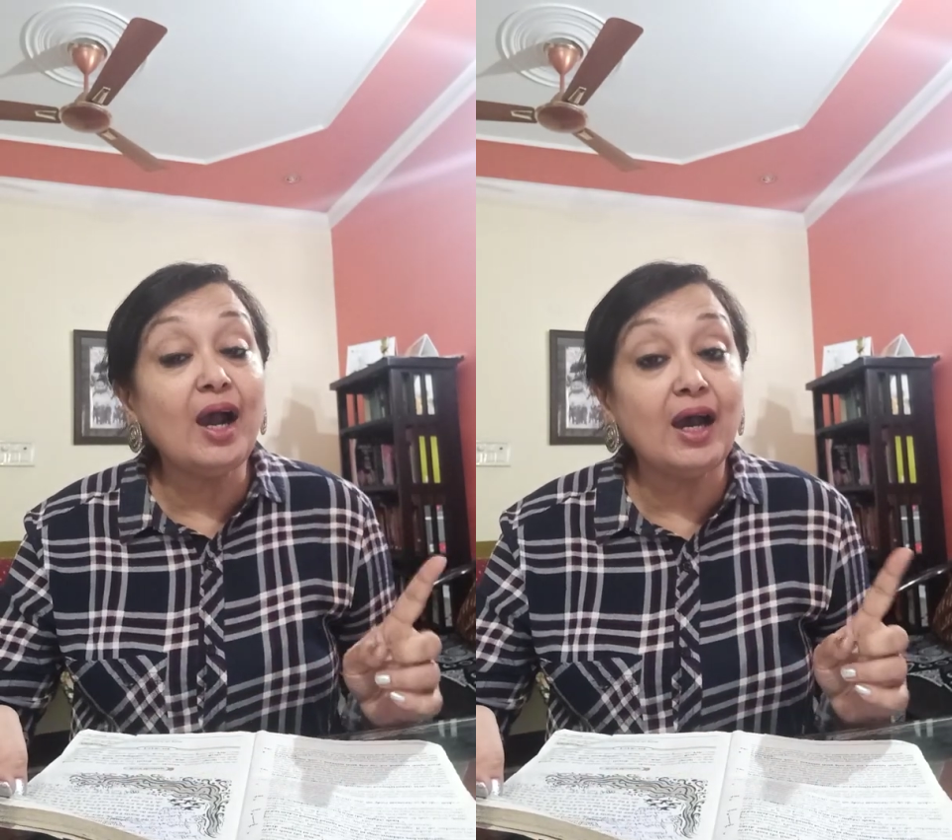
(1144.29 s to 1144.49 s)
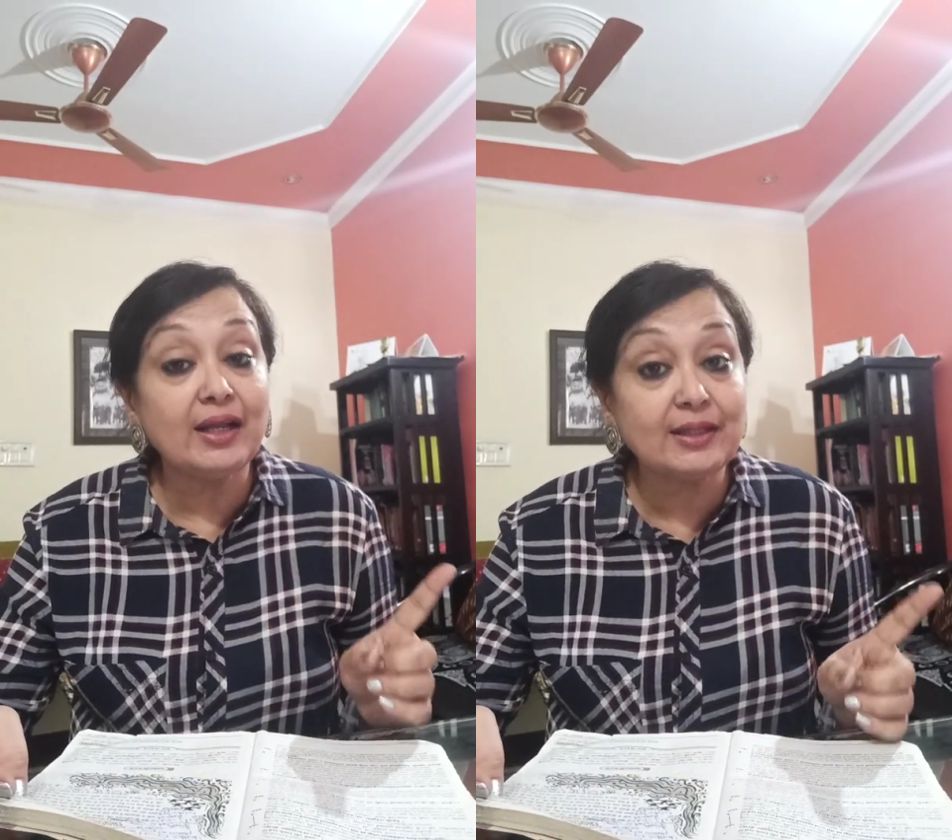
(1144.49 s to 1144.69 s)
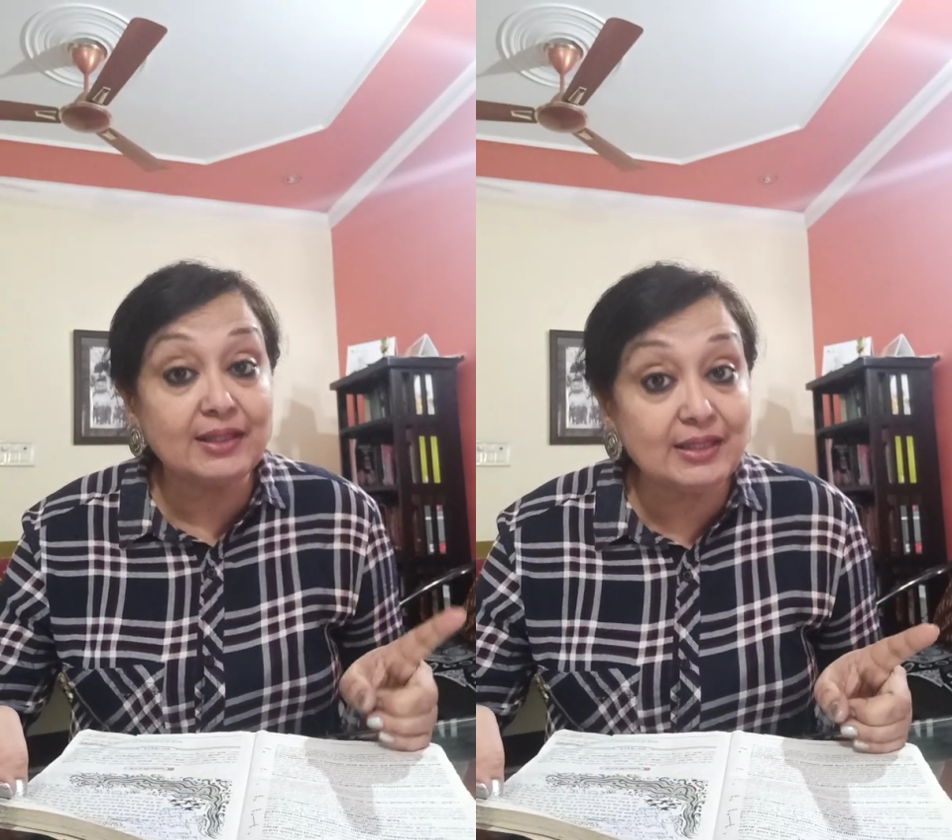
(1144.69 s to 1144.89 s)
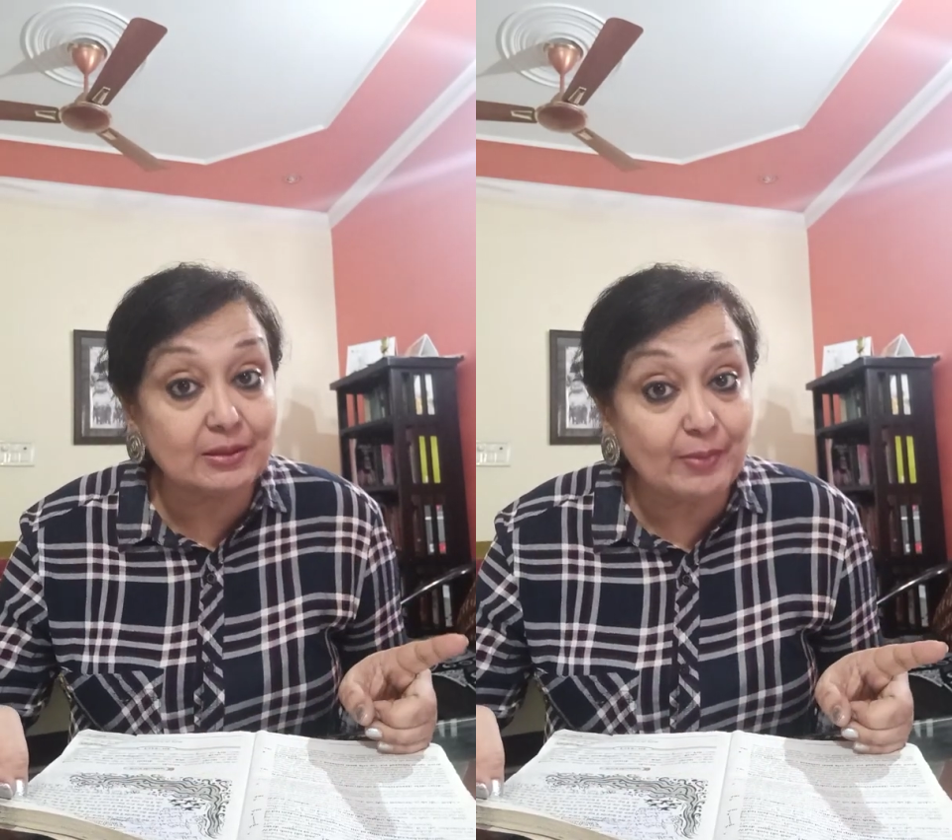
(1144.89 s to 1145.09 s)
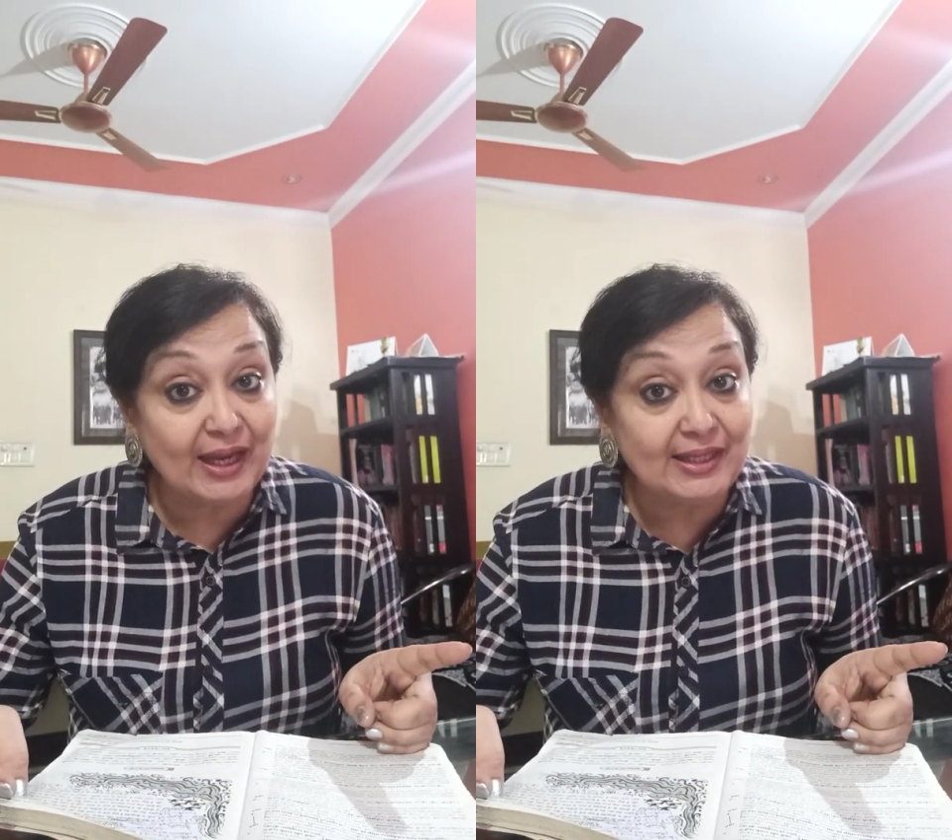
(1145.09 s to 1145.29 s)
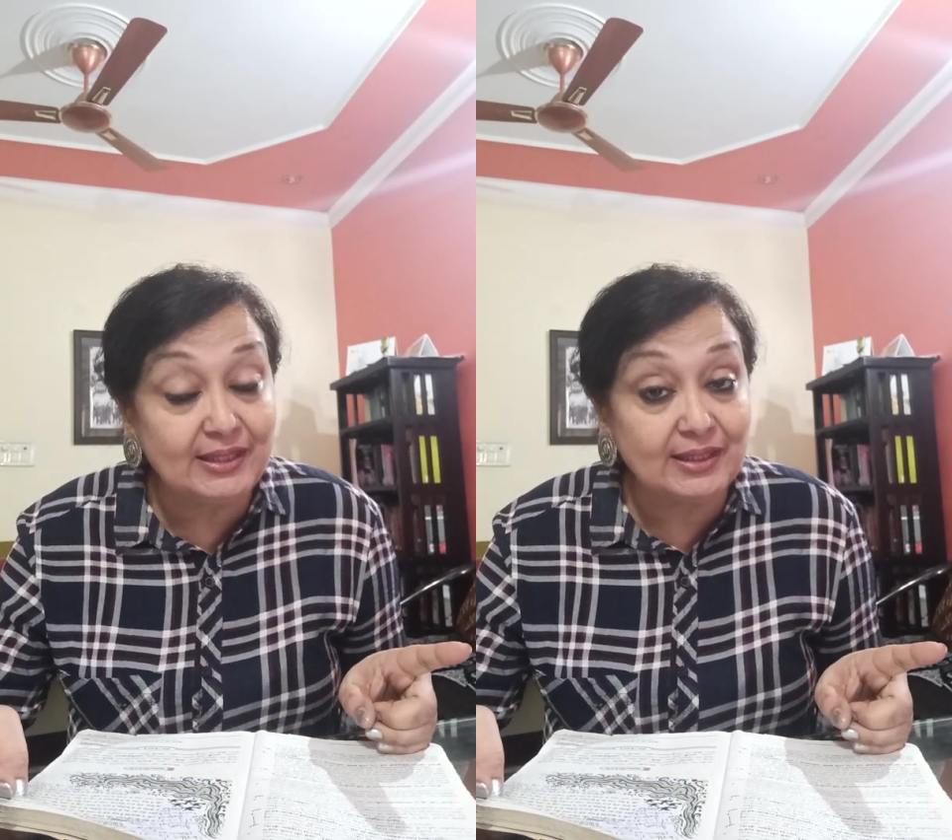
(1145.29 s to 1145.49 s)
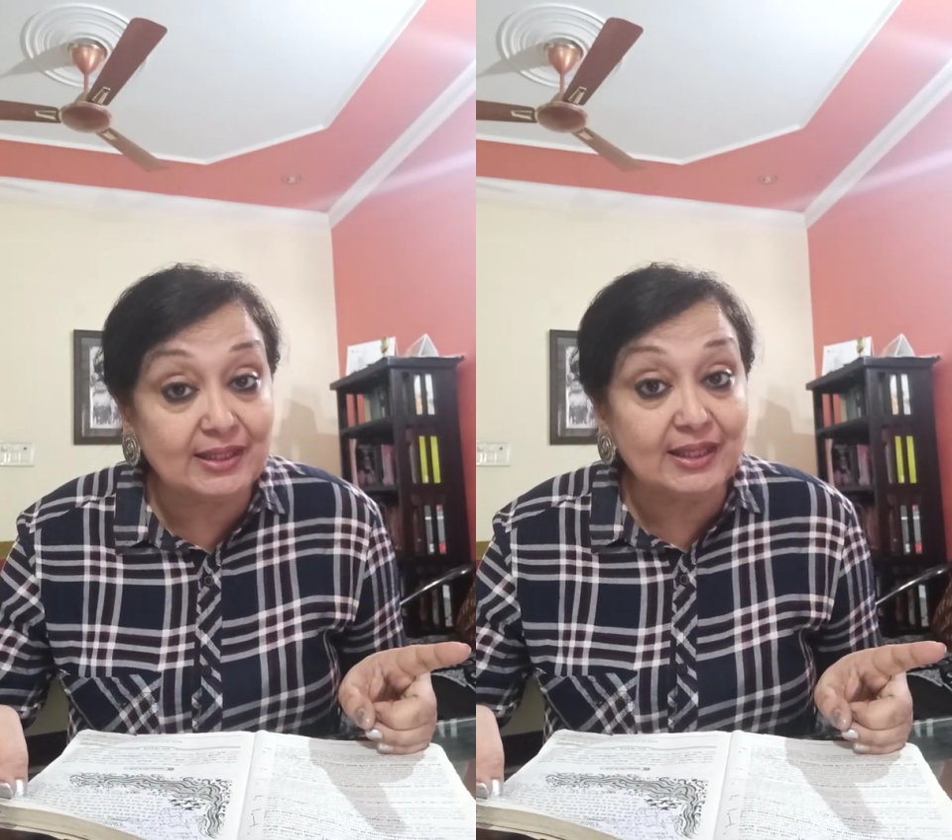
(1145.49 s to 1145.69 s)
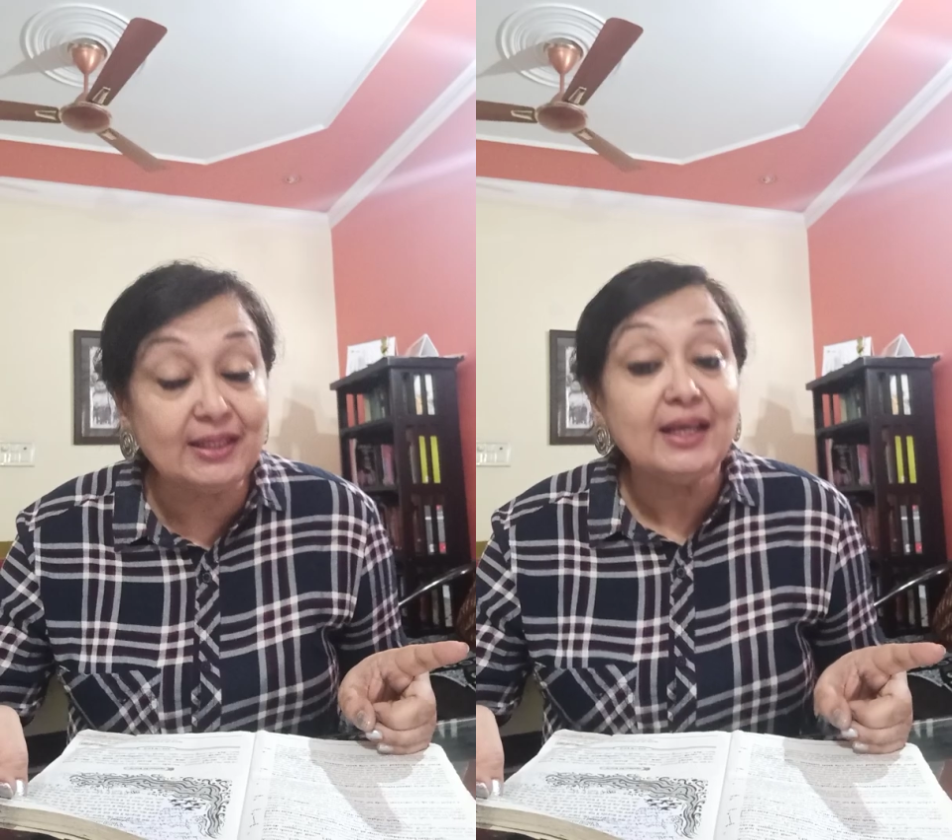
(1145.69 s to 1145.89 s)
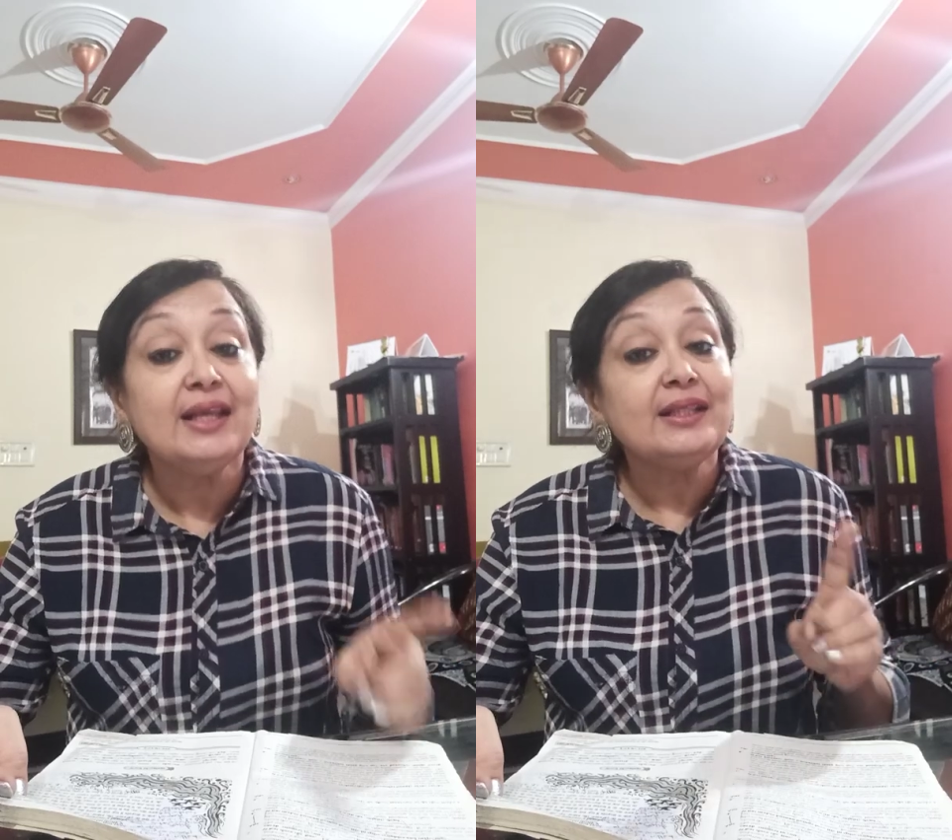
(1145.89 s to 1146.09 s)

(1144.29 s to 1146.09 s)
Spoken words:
are these mighty dead?